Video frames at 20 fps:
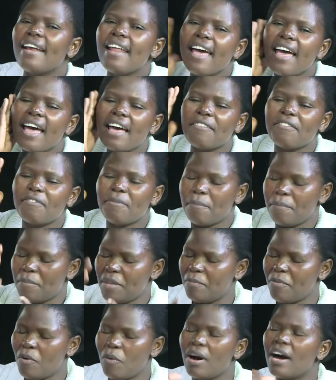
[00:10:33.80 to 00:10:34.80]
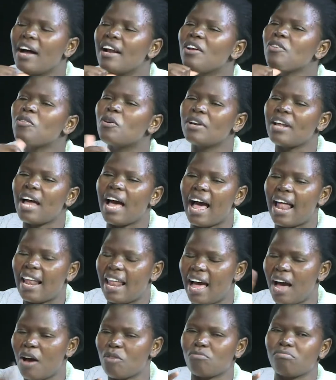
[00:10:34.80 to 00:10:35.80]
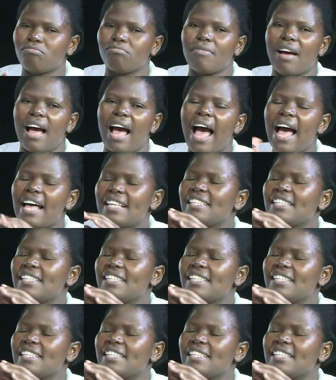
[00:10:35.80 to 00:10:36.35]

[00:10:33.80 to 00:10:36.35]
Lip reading: establishment of KNAD,